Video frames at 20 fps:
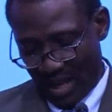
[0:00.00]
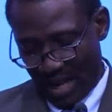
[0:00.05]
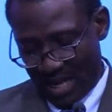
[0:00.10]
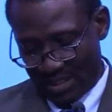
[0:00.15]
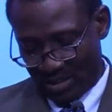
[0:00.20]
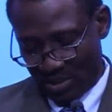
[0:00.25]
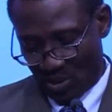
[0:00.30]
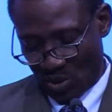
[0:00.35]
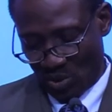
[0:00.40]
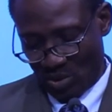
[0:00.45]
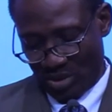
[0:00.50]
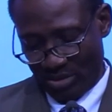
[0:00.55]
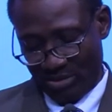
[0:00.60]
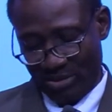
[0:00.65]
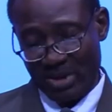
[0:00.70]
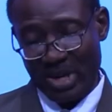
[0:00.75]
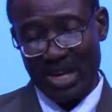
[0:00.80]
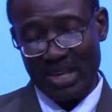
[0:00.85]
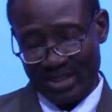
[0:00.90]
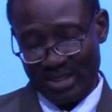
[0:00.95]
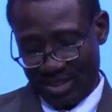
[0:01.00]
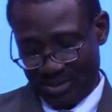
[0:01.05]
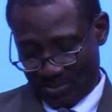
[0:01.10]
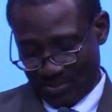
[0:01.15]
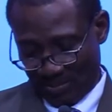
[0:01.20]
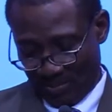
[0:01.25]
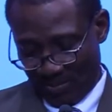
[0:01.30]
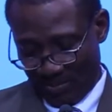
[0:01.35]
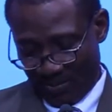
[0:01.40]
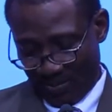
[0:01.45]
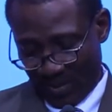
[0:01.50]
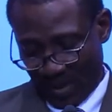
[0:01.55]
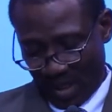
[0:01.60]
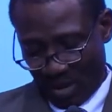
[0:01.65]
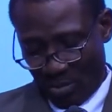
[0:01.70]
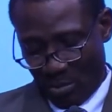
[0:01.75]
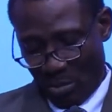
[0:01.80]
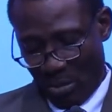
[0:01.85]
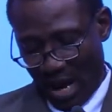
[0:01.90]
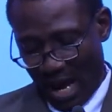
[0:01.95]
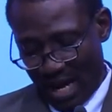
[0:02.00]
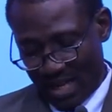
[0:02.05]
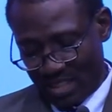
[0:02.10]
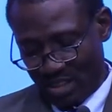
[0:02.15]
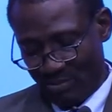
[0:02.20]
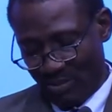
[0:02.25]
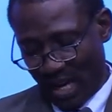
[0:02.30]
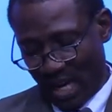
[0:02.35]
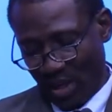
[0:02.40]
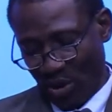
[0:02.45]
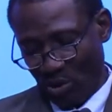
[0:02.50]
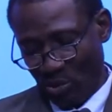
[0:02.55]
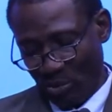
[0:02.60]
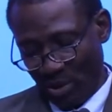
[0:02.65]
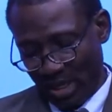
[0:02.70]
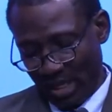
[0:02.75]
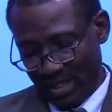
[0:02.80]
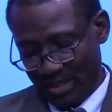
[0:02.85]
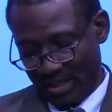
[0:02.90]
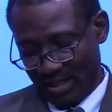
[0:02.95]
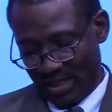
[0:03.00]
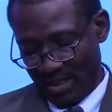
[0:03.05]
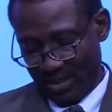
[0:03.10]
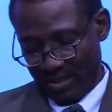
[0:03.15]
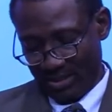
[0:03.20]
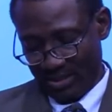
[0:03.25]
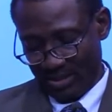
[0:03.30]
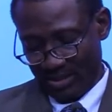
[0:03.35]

attitude of Christ, marked by humility,